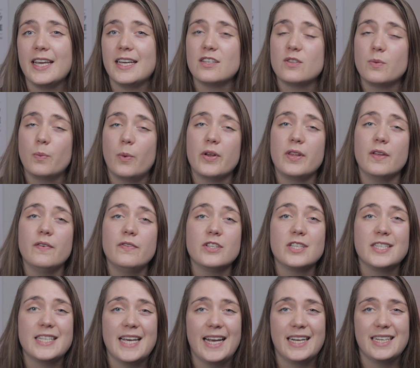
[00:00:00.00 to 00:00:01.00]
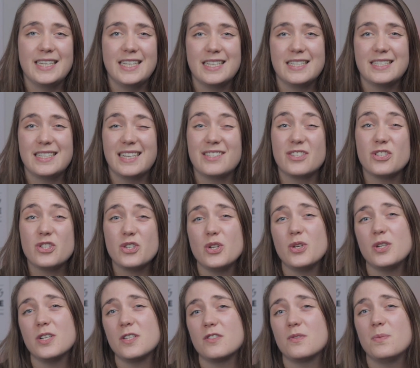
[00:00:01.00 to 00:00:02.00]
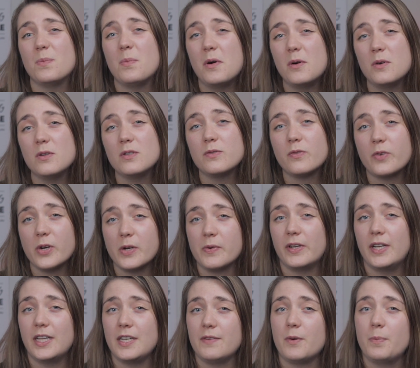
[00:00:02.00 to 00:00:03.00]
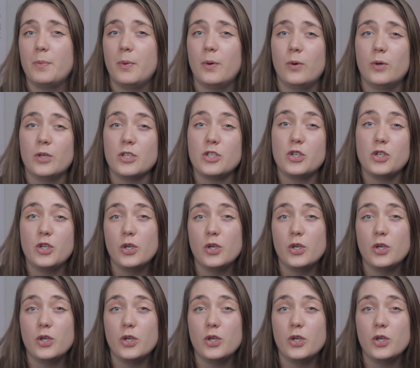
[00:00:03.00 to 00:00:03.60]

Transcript: is one of the techniques that students most frequently report